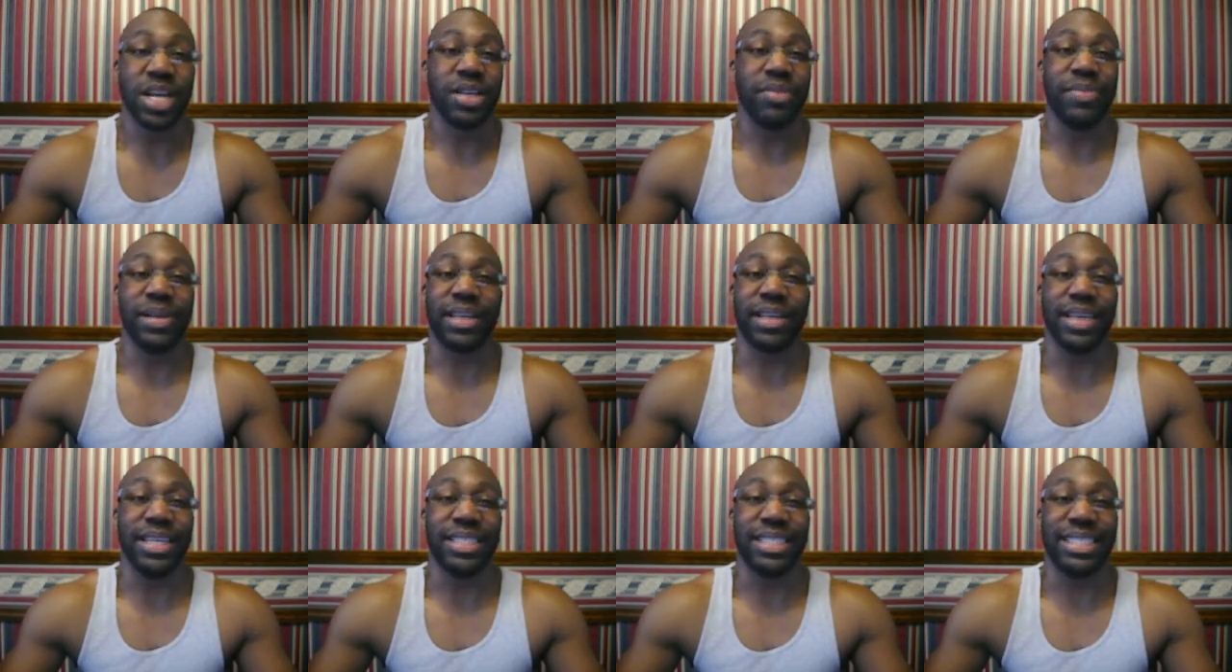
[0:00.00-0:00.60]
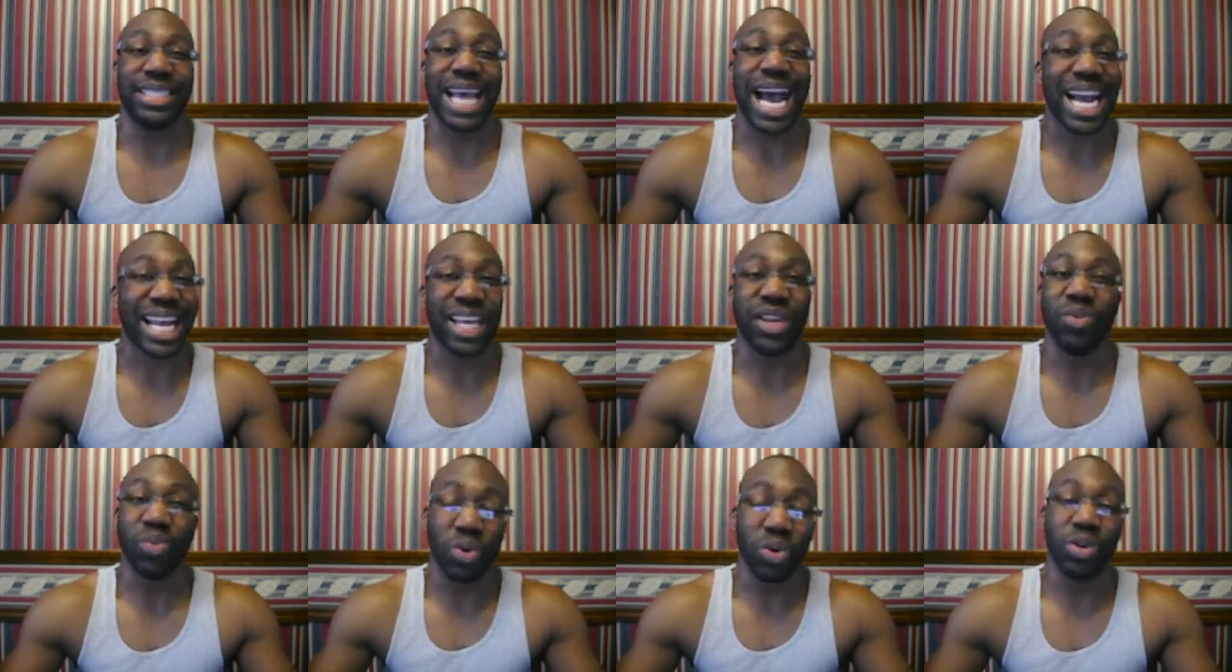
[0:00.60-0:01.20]
Because that
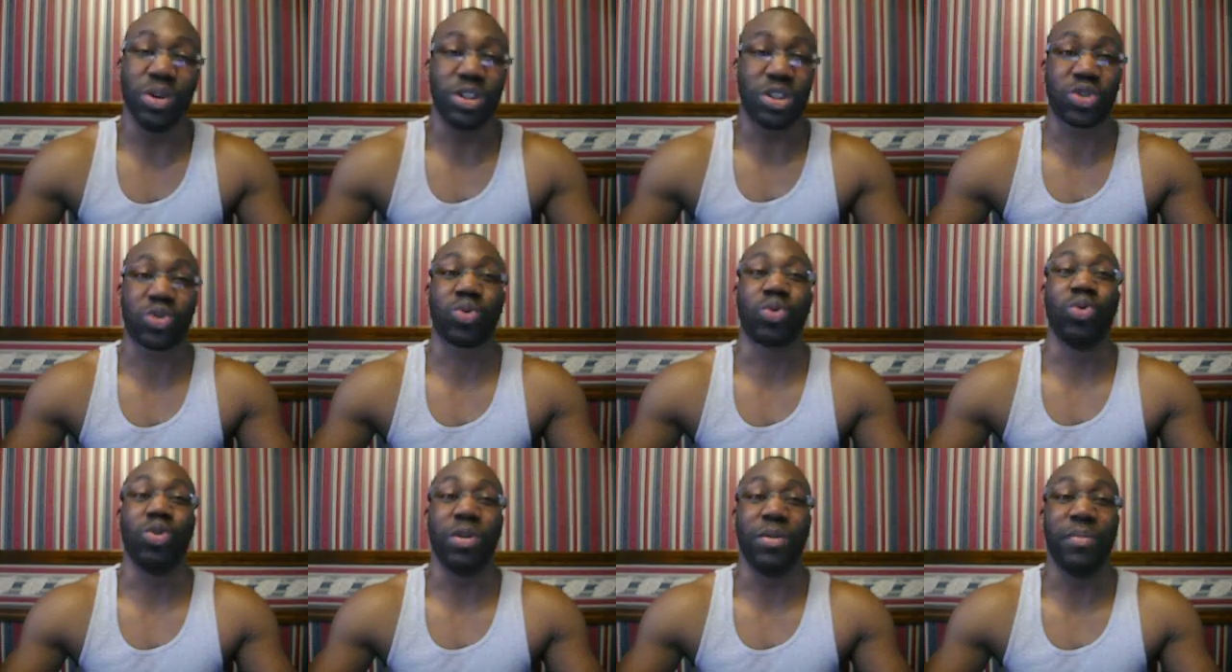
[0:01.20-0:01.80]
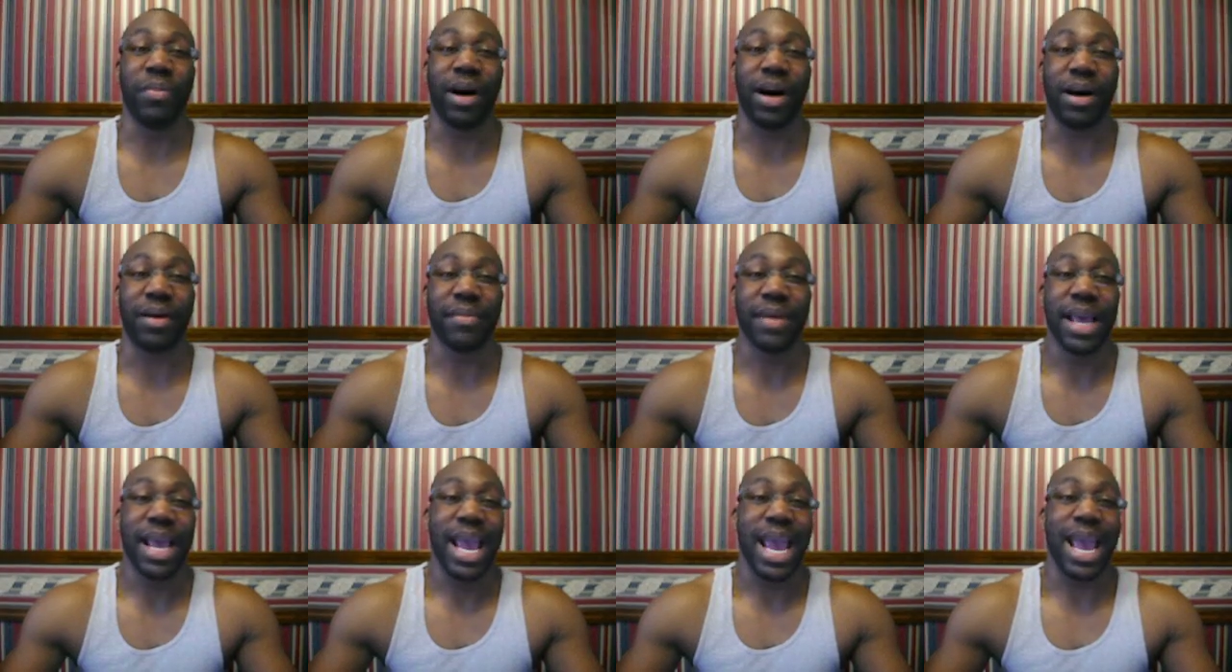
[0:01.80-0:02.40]
can really screw them
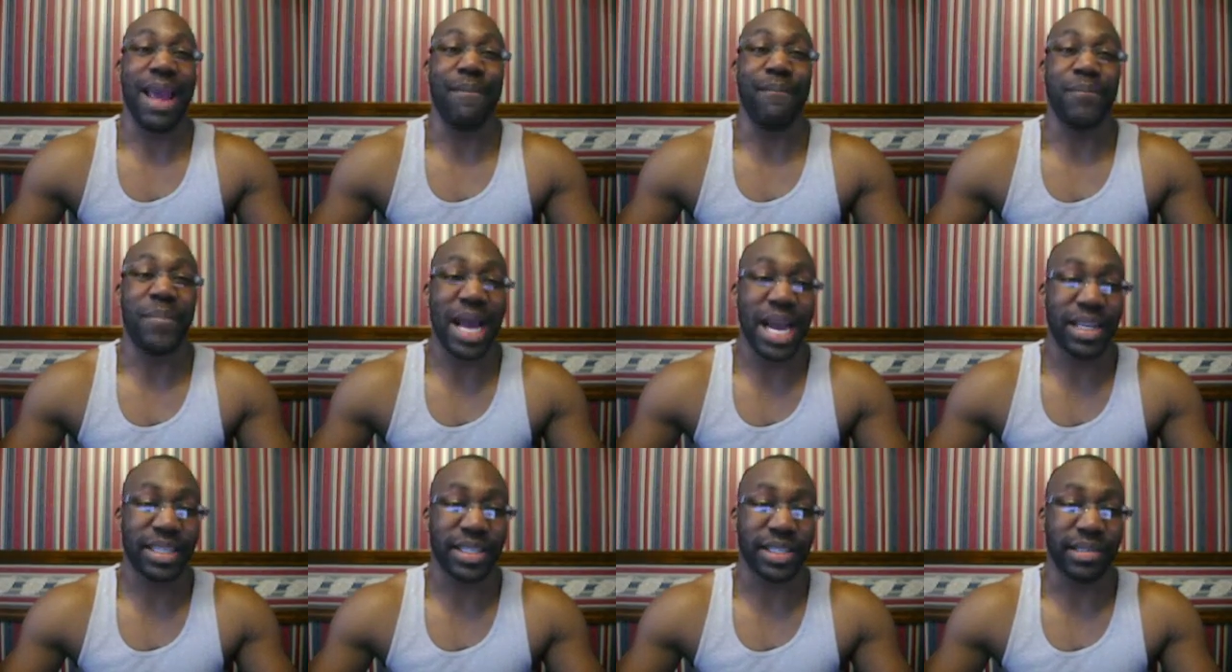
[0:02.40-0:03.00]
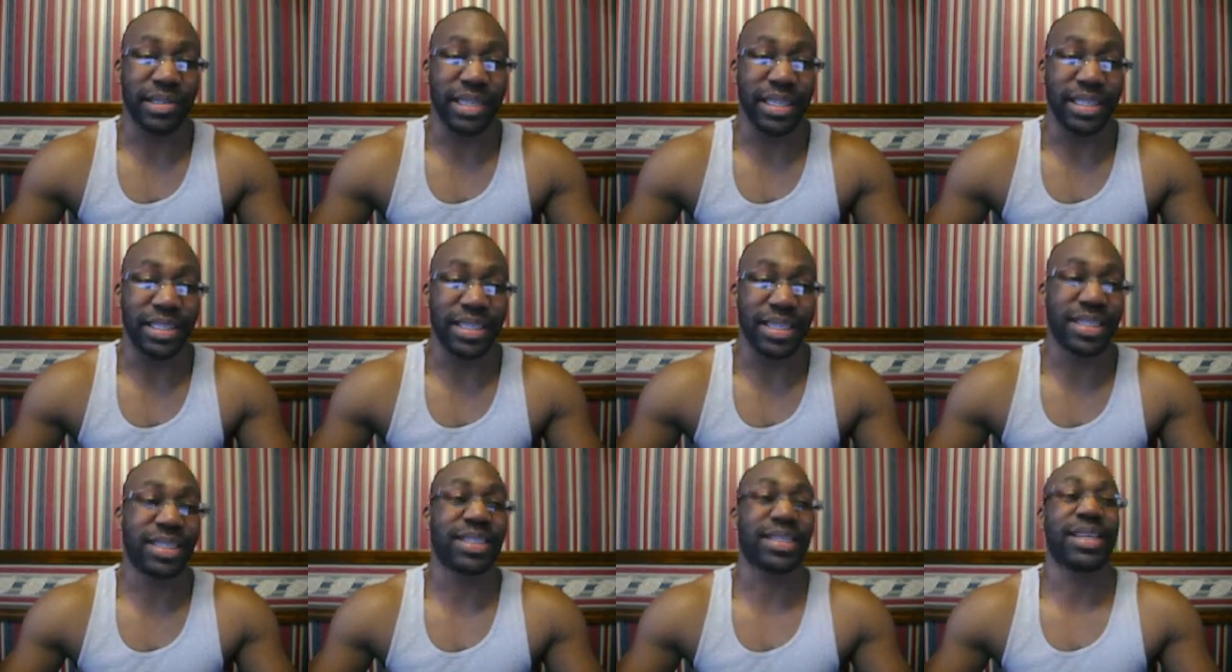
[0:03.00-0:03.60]
up. And basically,
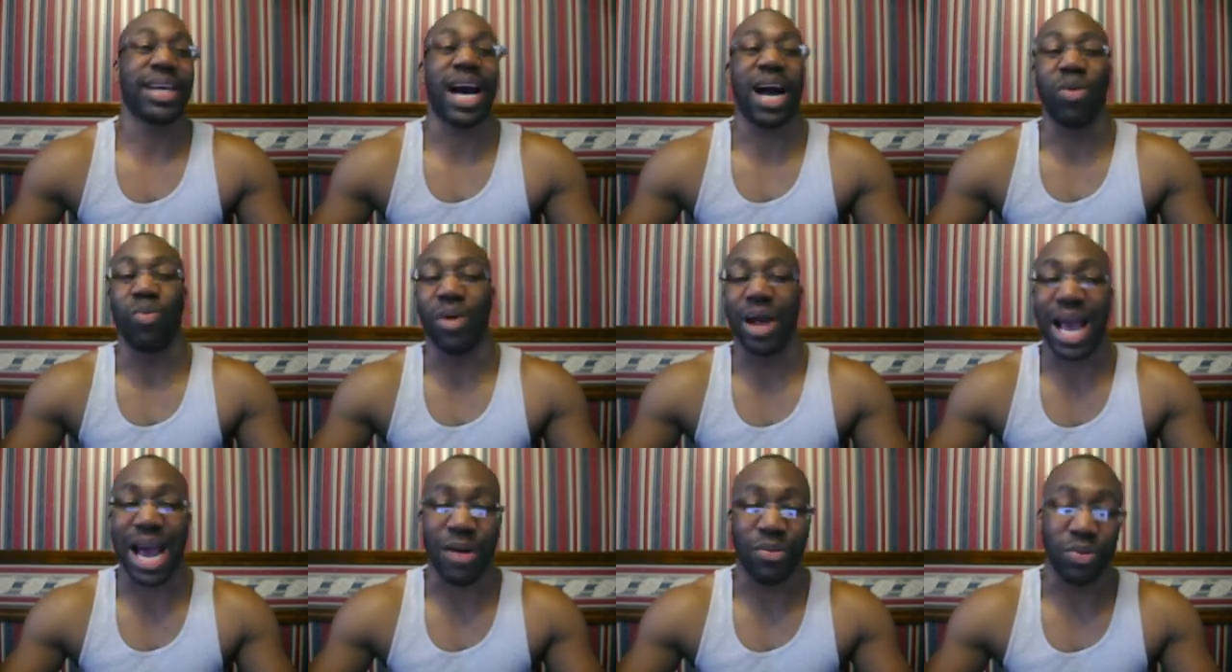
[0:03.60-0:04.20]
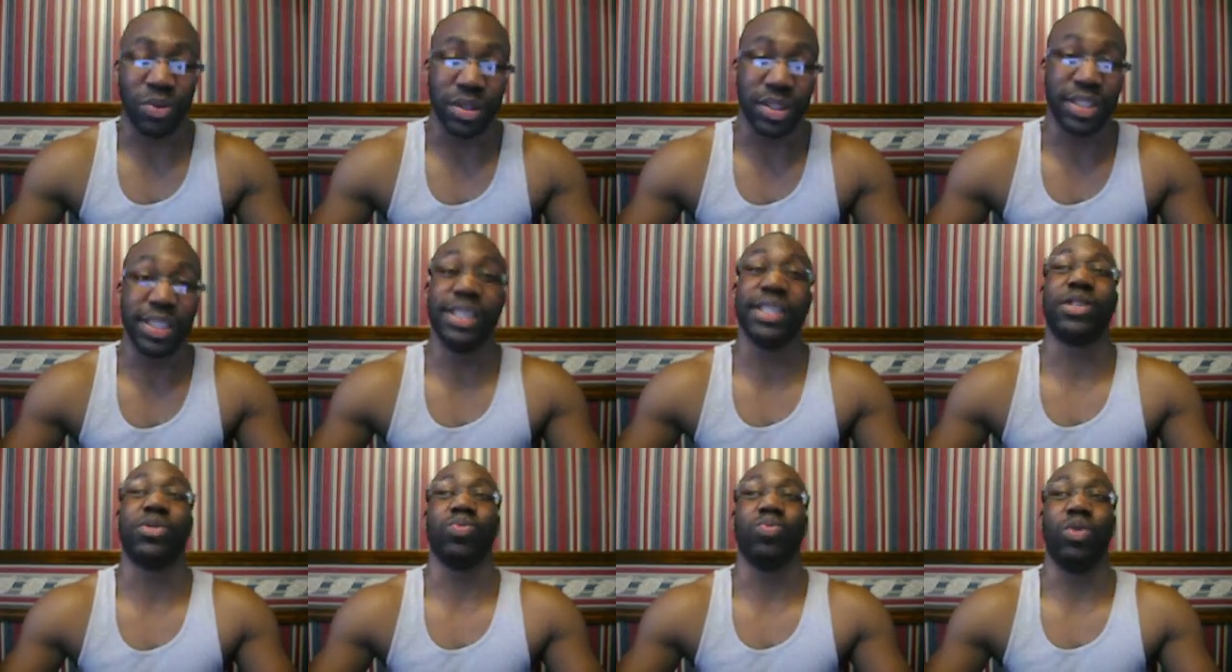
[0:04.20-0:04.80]
this is kind of what happened with
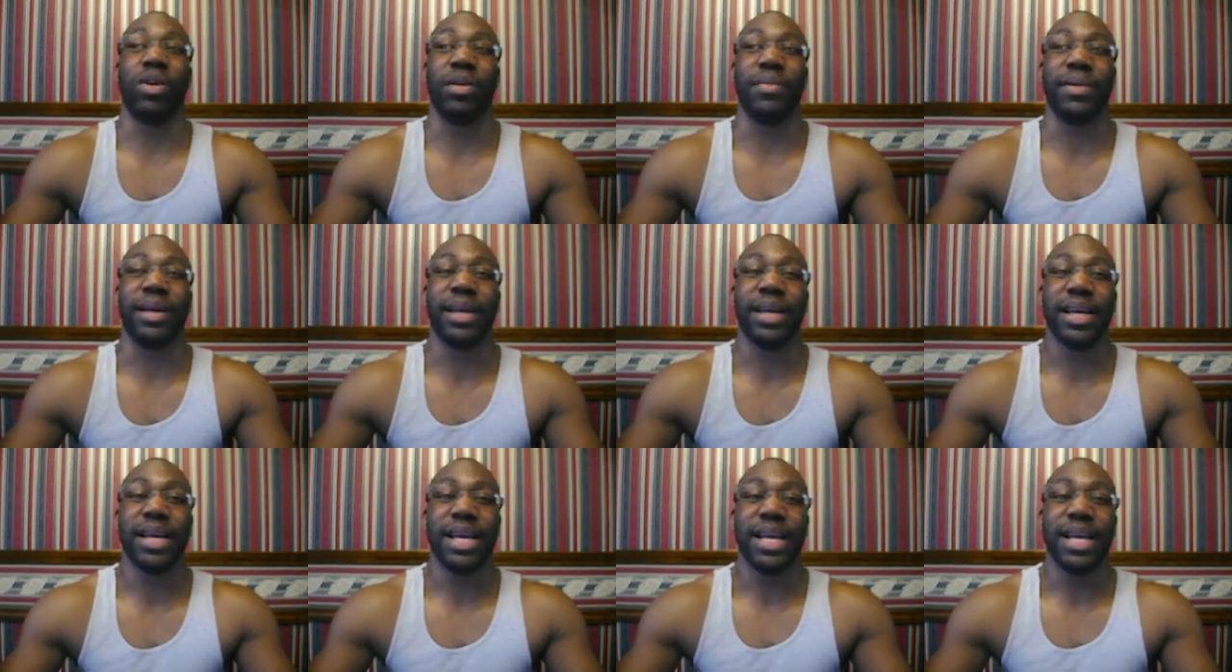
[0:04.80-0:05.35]
this woman.